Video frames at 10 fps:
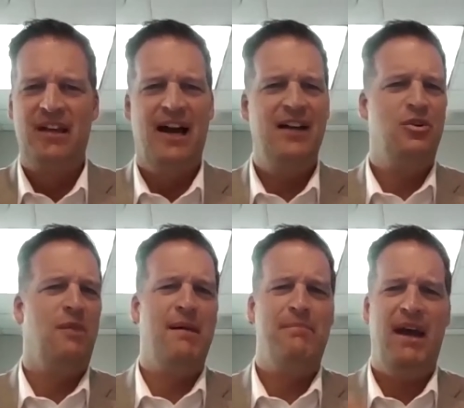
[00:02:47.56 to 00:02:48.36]
I'd
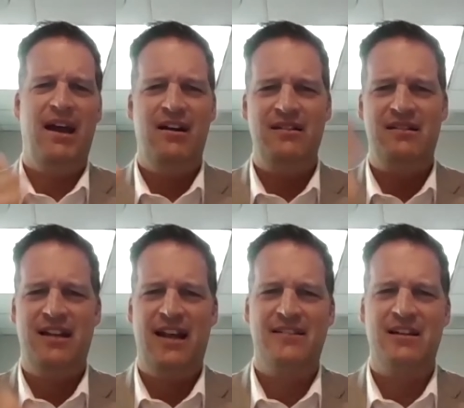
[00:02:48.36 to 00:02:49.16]
call my parents
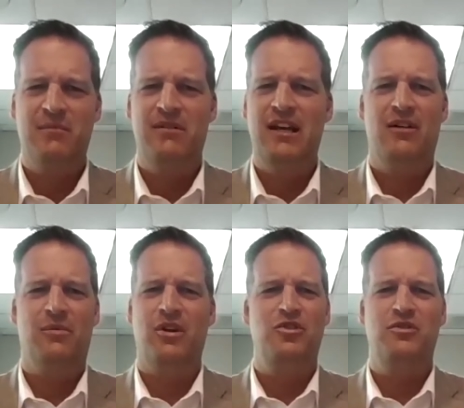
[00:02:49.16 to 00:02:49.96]
and ask them, you know,
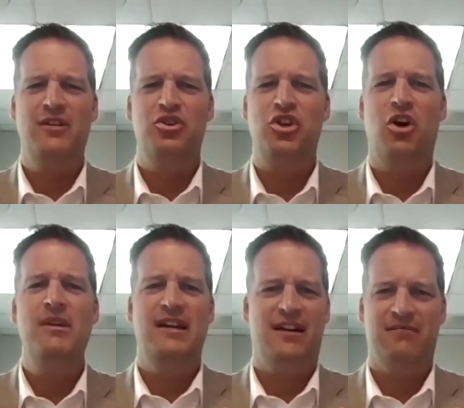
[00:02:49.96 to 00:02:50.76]
what are you trying to show
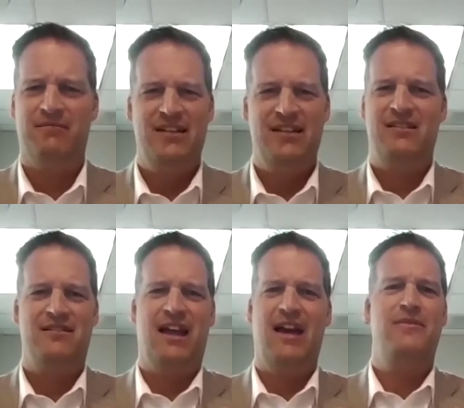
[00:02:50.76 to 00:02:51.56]
me here? This,
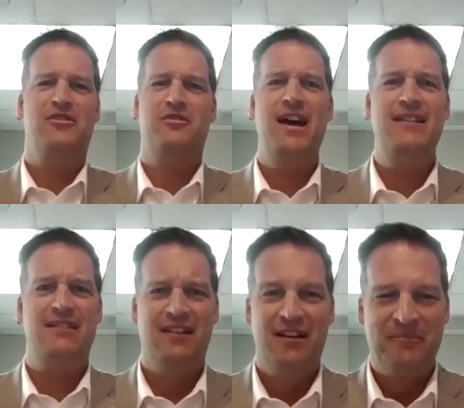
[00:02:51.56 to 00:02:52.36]
this life is
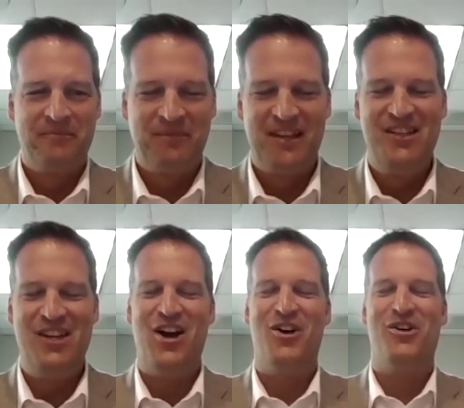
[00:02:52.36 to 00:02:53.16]
great.
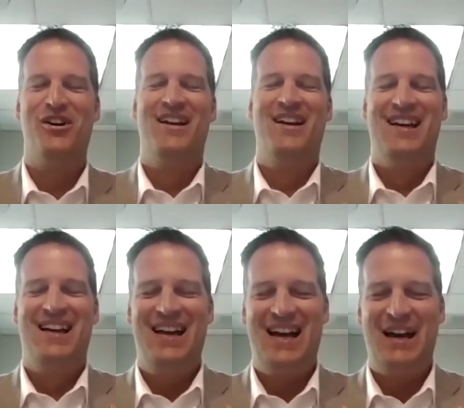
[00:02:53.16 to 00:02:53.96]
So
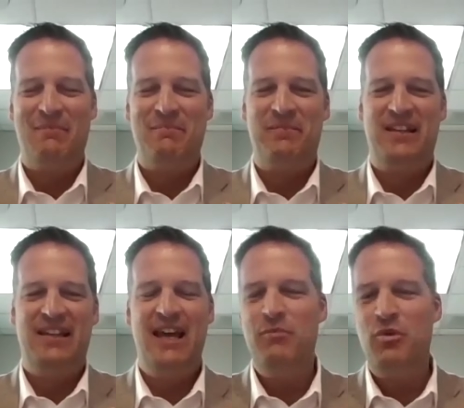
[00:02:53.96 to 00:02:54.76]
um,
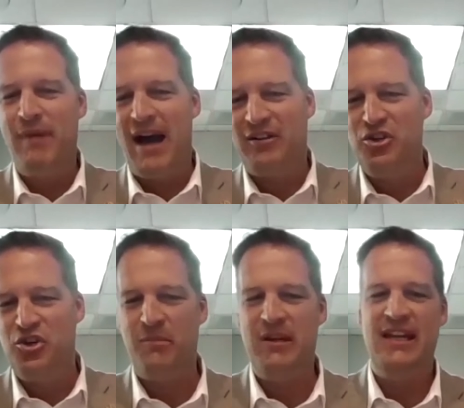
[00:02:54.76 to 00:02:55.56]
they moved back to
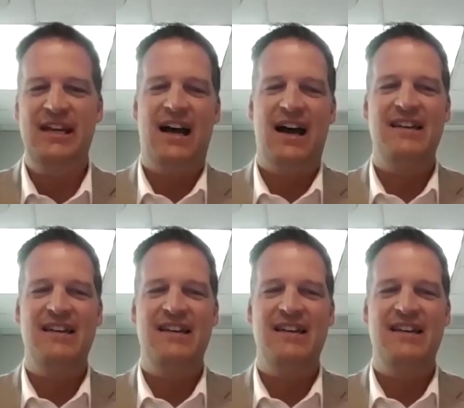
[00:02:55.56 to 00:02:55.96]
Germany.